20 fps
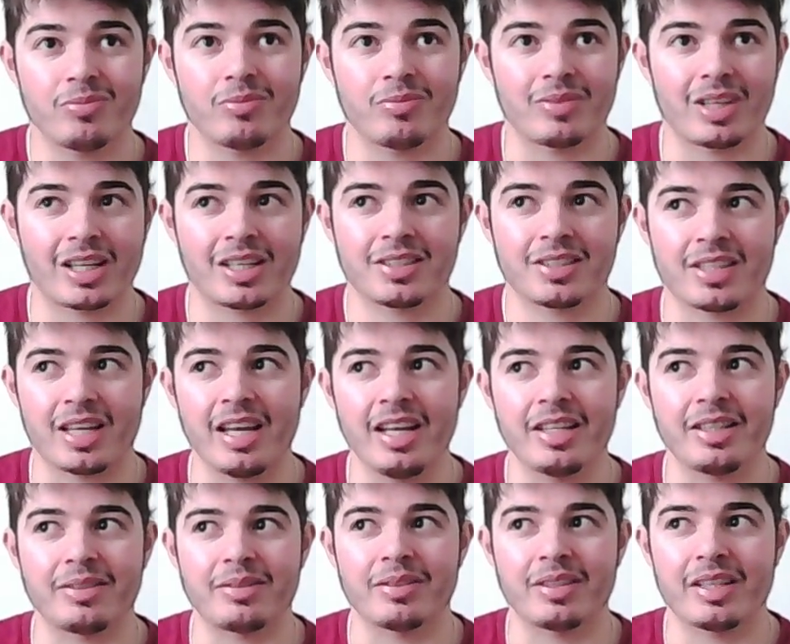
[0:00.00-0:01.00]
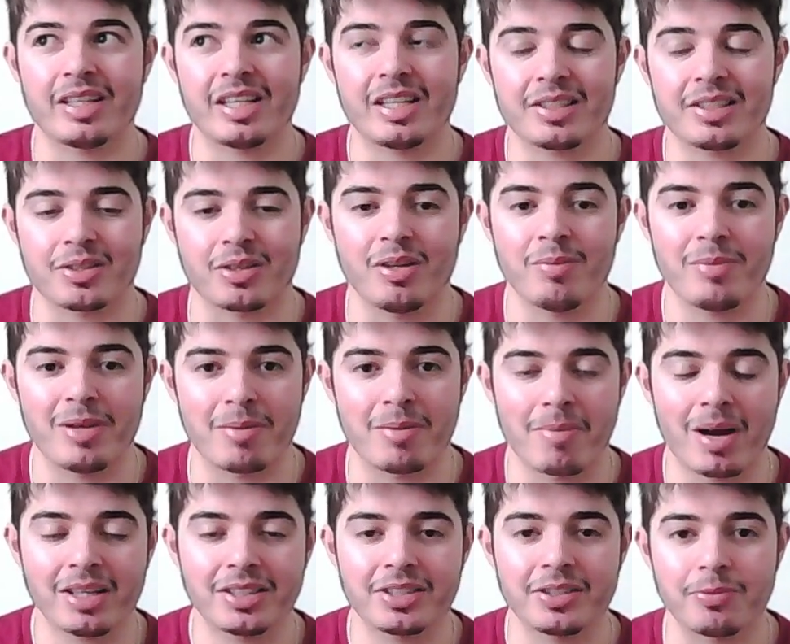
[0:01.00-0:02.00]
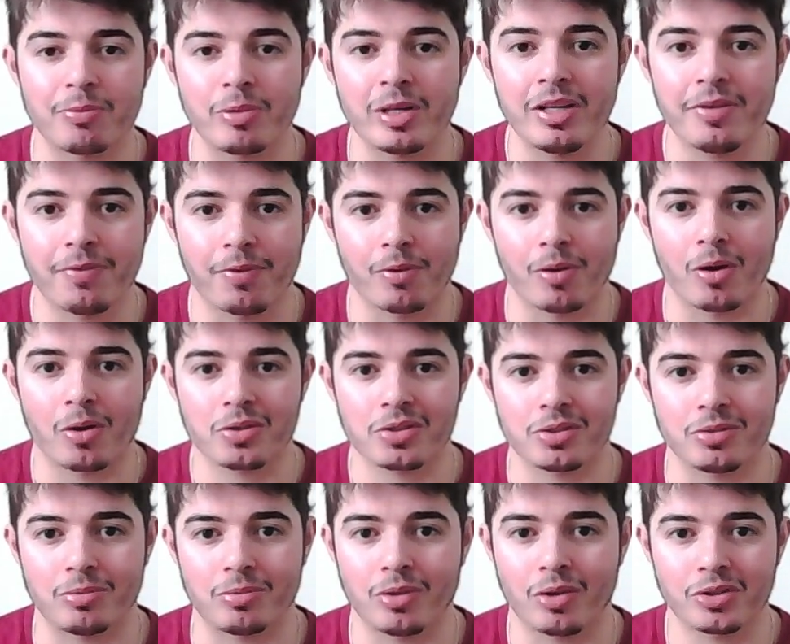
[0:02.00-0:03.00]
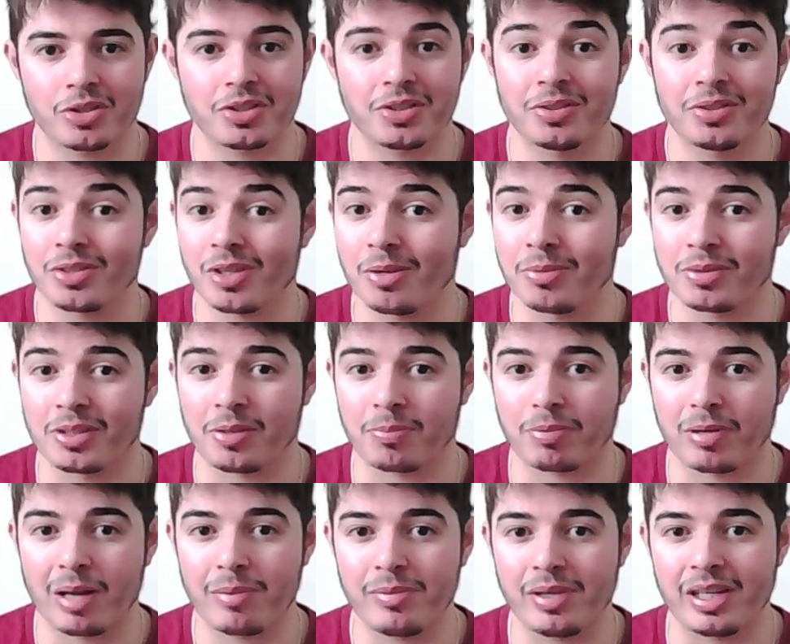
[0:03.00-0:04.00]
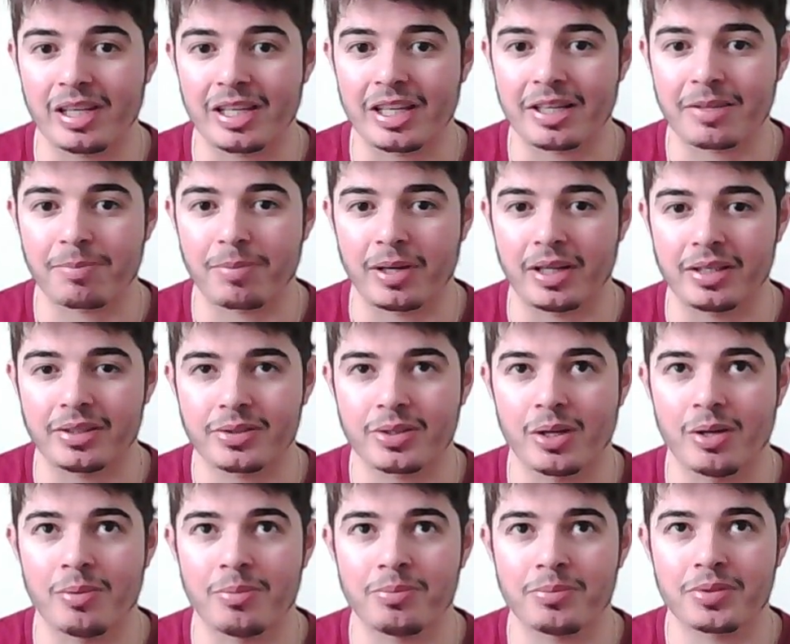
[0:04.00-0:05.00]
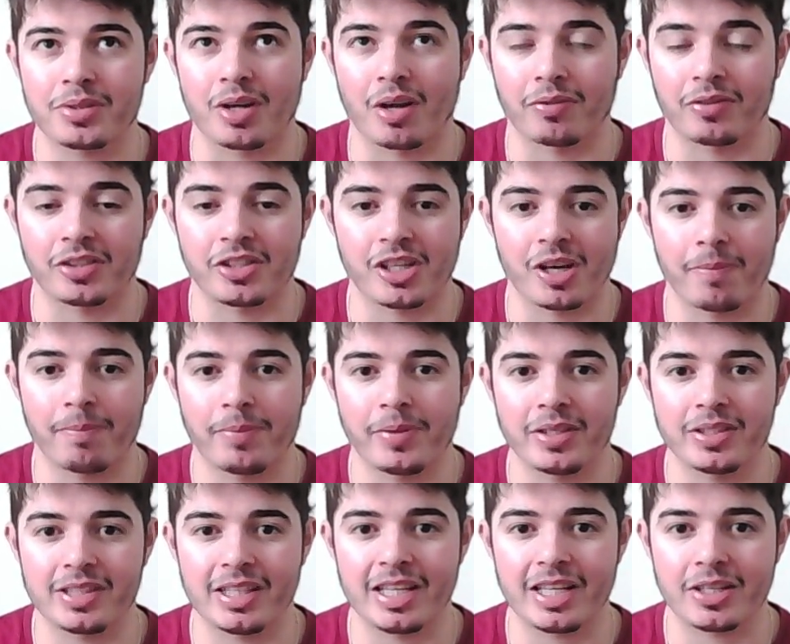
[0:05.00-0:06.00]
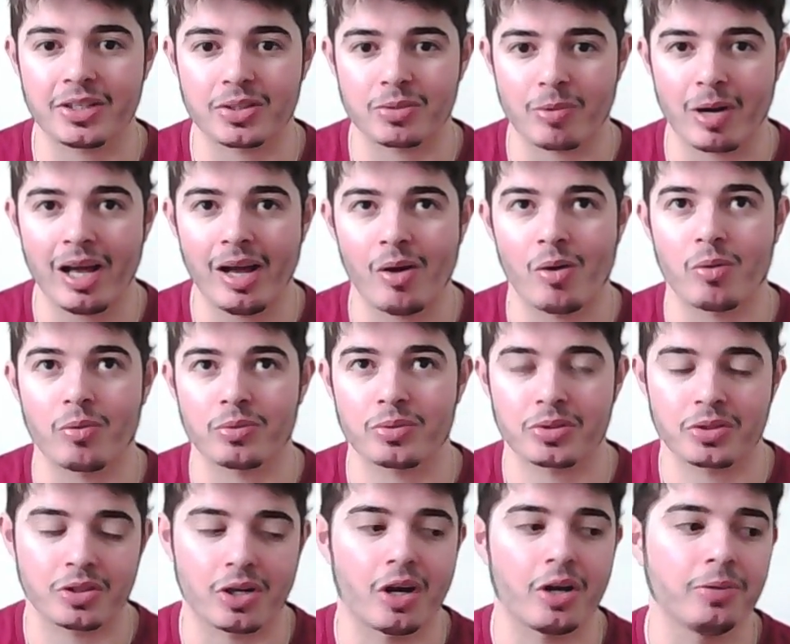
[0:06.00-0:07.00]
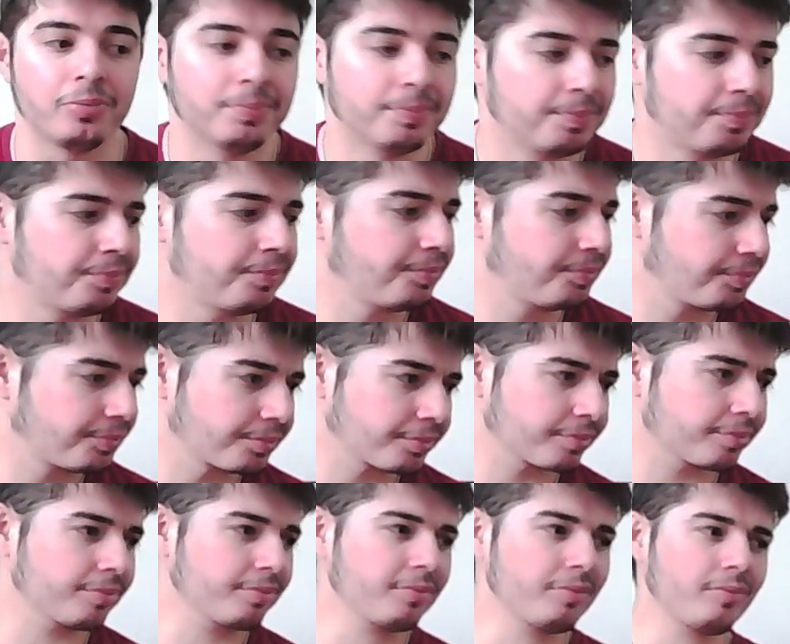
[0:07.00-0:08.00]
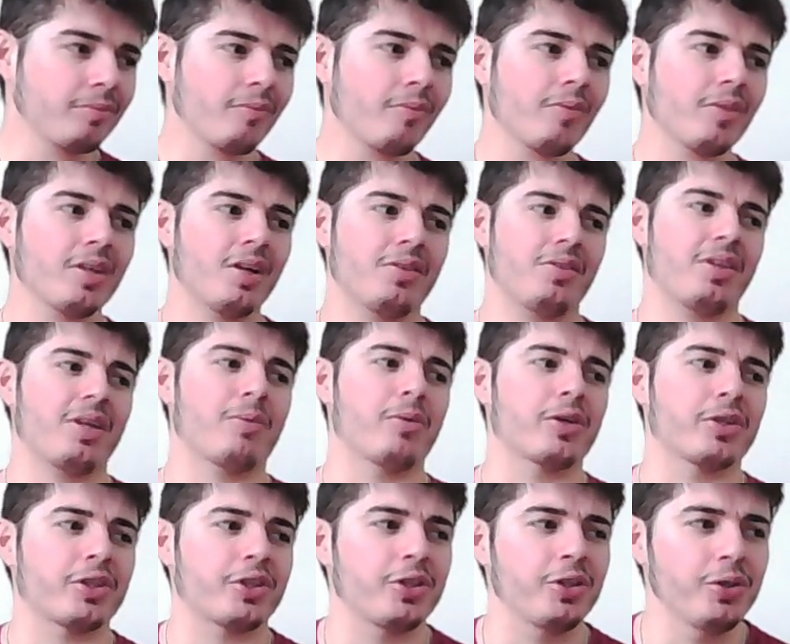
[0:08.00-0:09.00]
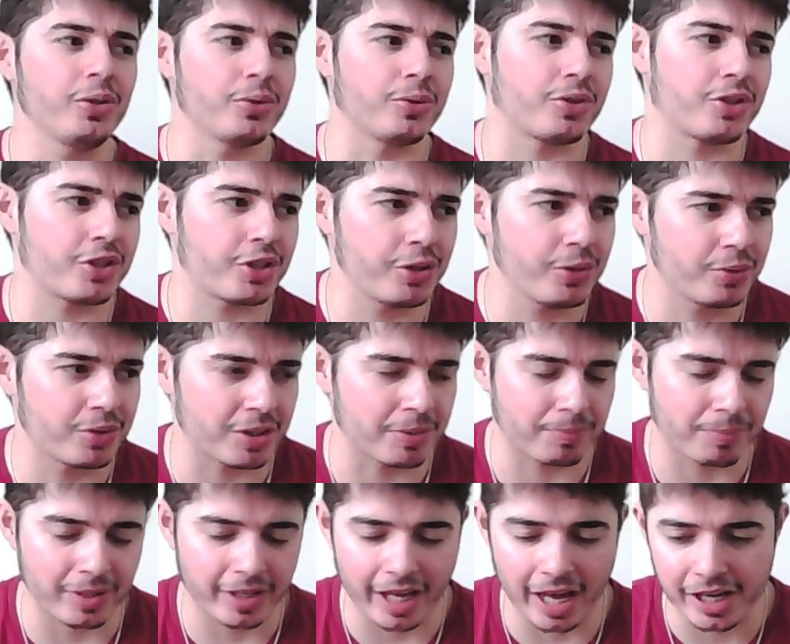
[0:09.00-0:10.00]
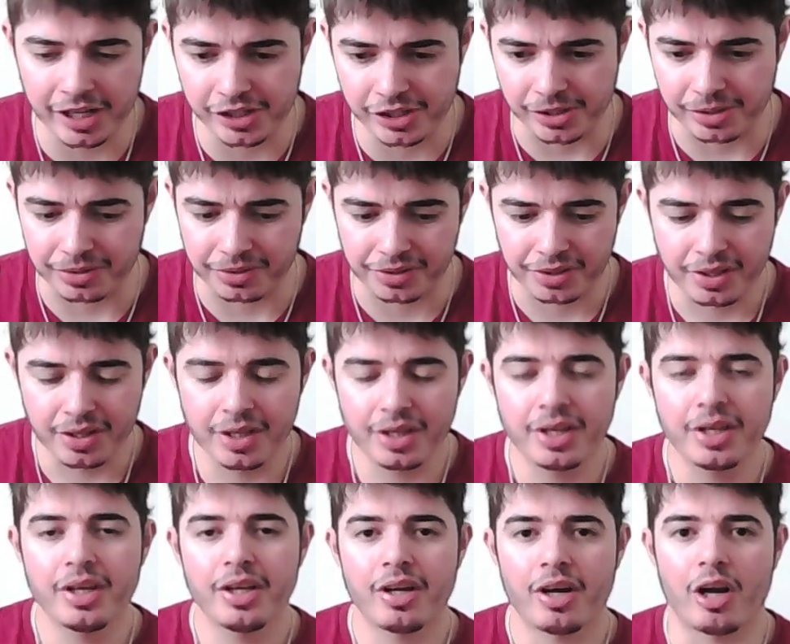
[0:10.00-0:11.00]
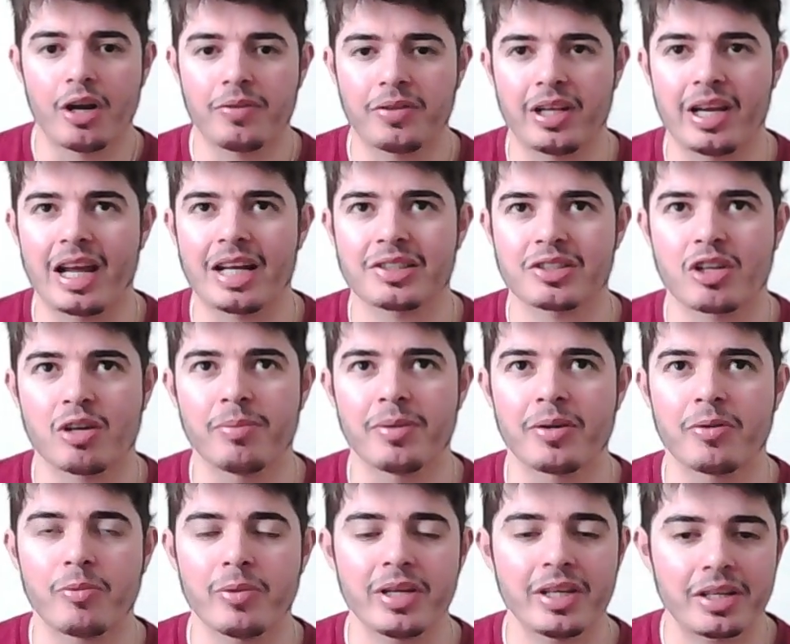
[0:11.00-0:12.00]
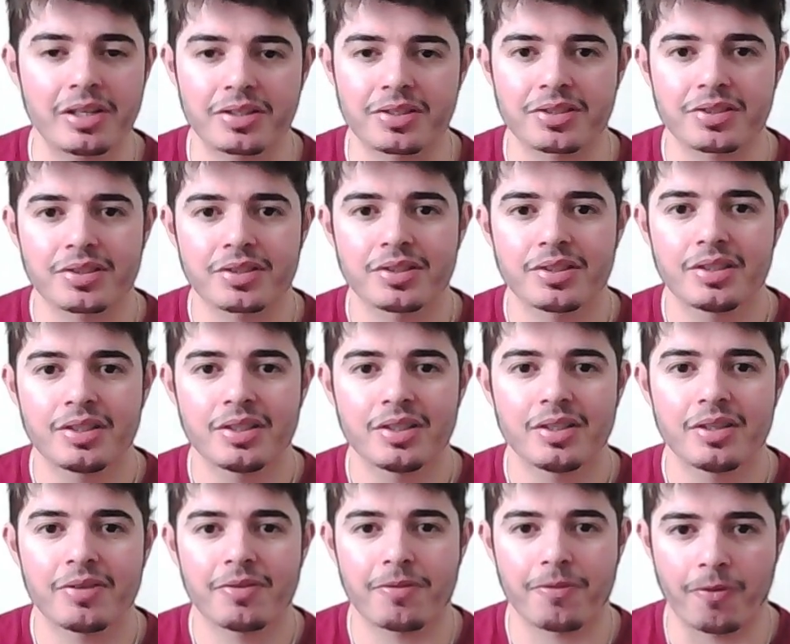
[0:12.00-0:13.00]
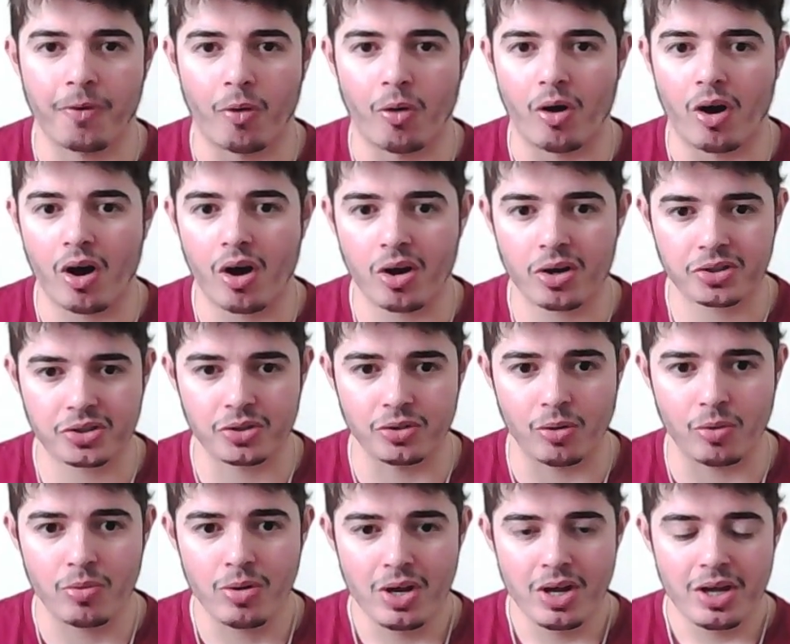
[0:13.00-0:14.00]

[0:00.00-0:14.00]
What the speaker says: like I say, it's going to be a massive week for Arsenal, not just in terms of the Premier League, but in terms of the Champions League as well. So there are huge, huge implications over the next coming weeks for Arsenal.